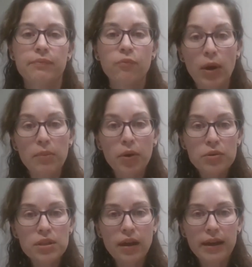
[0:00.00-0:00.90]
rainbow
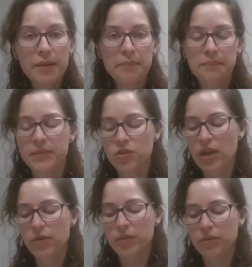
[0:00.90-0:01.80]
slime. So
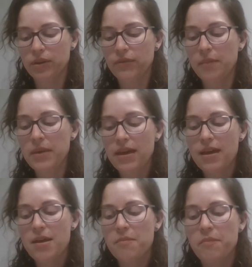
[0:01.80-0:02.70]
that would be really fun.
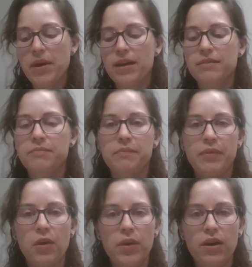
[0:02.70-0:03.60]
But
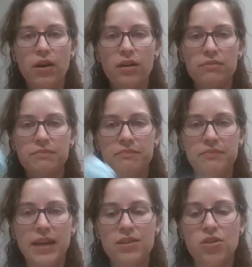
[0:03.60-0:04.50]
there we are.
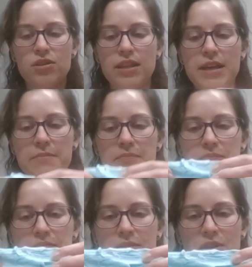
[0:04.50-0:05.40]
That's our slime.
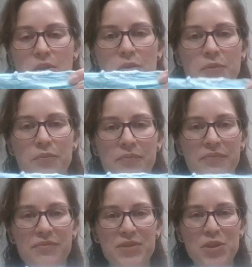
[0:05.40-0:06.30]
So
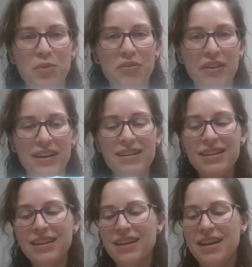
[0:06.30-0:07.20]
super
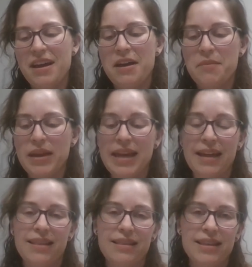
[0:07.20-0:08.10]
fun.
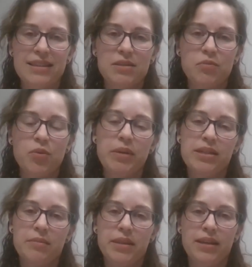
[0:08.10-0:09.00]
Again, this would be
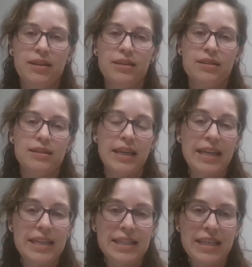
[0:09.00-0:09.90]
something
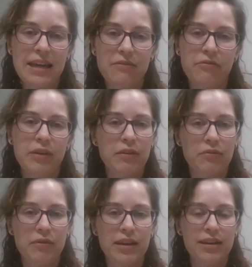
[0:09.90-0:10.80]
that is safe
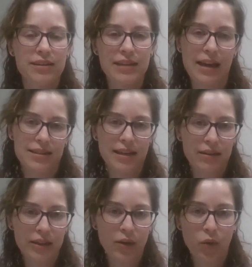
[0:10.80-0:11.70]
if it is
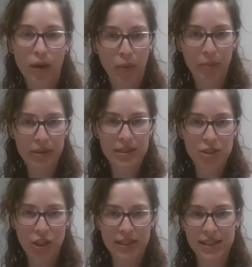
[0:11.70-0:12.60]
accidentally or on purpose
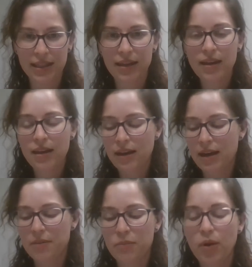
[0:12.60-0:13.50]
ingested.
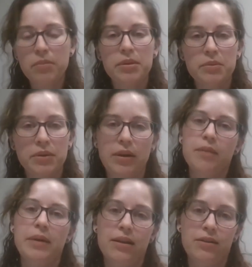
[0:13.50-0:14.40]
Probably wouldn't
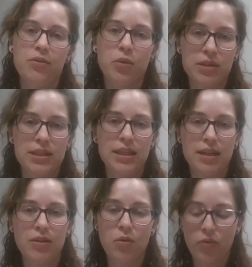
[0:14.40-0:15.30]
recommend, of course,
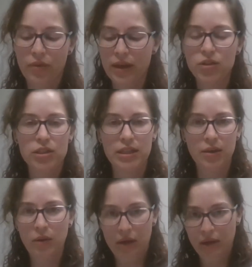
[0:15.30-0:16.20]
eating the whole thing, just
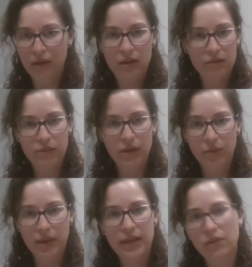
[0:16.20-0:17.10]
like we don't
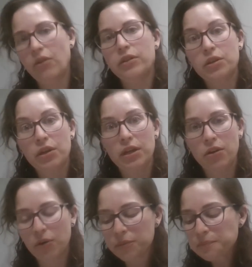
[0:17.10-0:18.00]
want to eat all the cookie
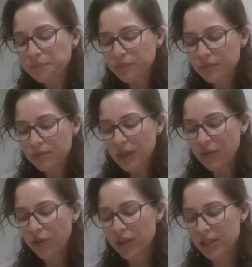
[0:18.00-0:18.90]
dough
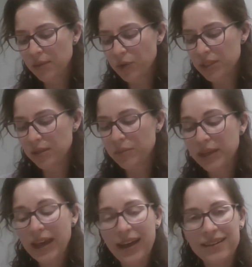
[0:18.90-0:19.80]
for the same reason. But
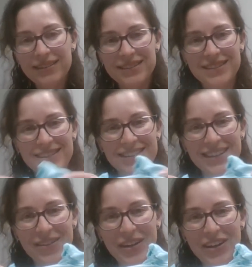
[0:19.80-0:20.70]
yeah,
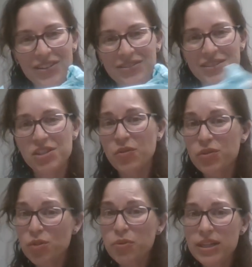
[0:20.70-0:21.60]
there we go. So
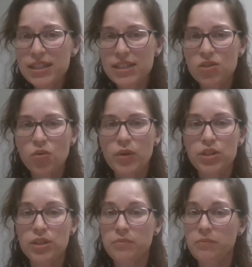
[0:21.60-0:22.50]
super easy. So we
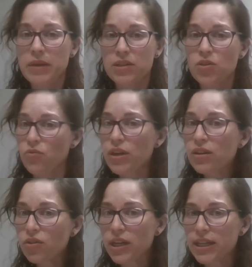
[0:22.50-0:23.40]
just mixed 3
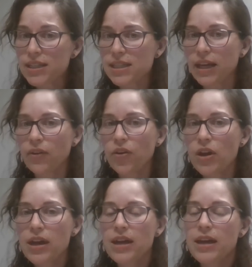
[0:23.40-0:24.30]
ingredients together
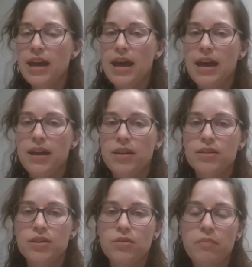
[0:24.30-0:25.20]

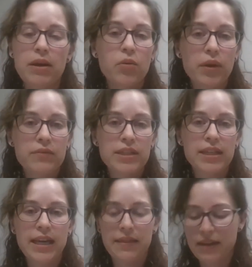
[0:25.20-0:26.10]
and microwaved
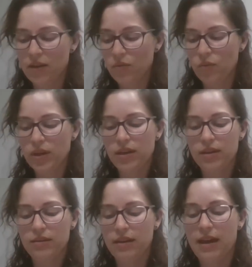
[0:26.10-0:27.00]
it, and then
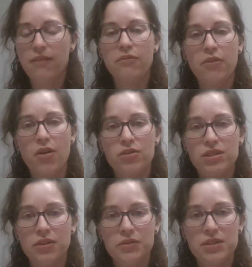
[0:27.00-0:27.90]
we have
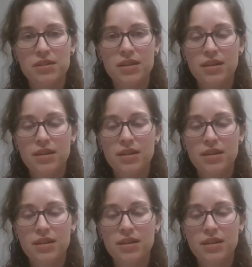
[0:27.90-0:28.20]
ourselves